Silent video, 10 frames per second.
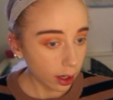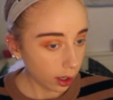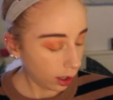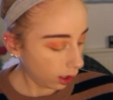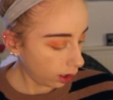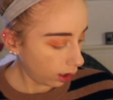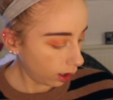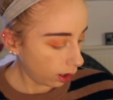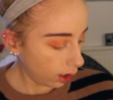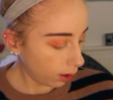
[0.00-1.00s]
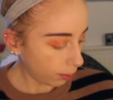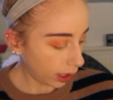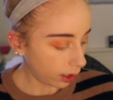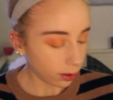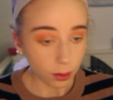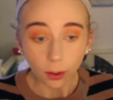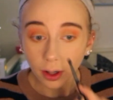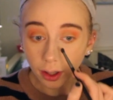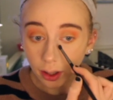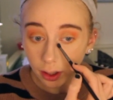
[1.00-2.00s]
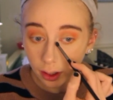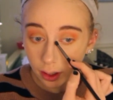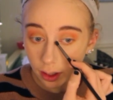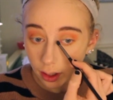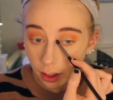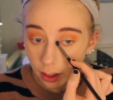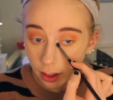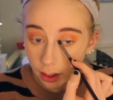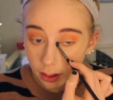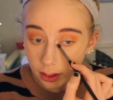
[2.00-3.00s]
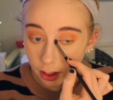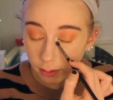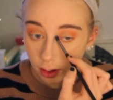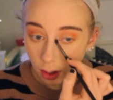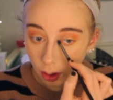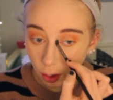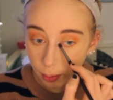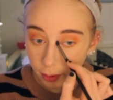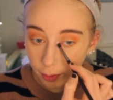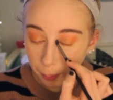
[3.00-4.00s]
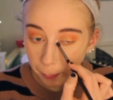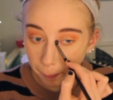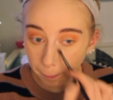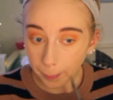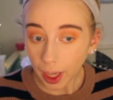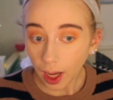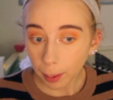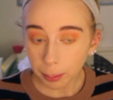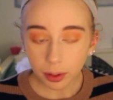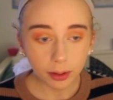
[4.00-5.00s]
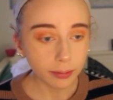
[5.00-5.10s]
in my inner corner to give it a little bit of a pop.